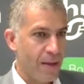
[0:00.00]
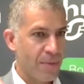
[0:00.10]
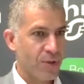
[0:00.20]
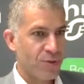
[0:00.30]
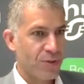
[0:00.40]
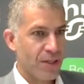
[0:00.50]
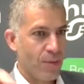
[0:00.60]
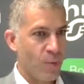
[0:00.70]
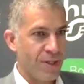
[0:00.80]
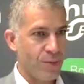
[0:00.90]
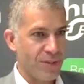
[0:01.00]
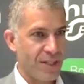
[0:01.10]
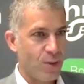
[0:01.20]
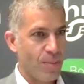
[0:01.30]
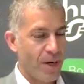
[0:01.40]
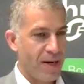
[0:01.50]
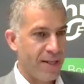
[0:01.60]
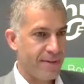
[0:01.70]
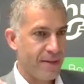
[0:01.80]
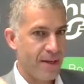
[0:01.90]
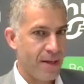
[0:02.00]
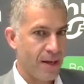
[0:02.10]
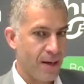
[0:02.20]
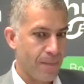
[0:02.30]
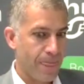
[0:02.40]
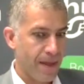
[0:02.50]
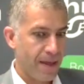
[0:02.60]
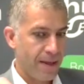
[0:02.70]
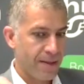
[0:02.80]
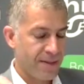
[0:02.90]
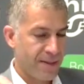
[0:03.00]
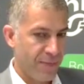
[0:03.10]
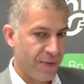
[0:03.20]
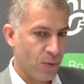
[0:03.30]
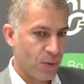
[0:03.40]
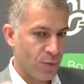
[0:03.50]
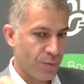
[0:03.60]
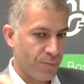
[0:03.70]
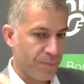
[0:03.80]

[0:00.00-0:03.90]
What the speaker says: Because when you think about it, it's difficult to